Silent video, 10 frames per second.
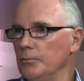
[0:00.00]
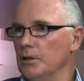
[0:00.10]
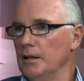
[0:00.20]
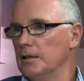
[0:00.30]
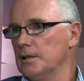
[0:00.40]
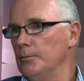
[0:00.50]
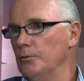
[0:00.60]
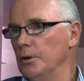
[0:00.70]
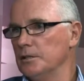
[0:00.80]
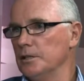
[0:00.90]
with the last couple
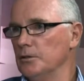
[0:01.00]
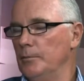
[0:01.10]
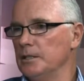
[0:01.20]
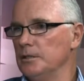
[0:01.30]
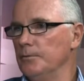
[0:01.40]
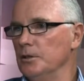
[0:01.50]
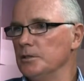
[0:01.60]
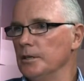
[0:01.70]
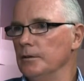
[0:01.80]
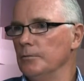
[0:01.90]
of weeks, there's not much
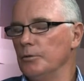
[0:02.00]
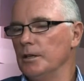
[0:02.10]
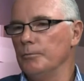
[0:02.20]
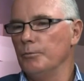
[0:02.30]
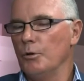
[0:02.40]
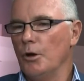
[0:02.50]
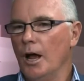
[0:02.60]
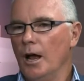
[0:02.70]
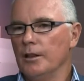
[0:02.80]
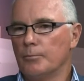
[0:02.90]
difference. And
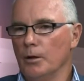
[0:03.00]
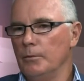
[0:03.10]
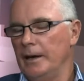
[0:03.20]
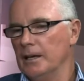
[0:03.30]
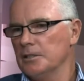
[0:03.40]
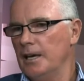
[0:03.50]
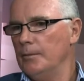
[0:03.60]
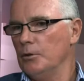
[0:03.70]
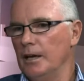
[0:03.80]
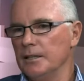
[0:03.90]
the problem Angus
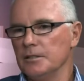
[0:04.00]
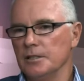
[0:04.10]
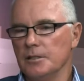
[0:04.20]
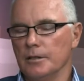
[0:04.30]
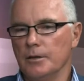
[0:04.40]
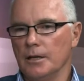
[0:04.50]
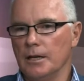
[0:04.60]
Campbell has is that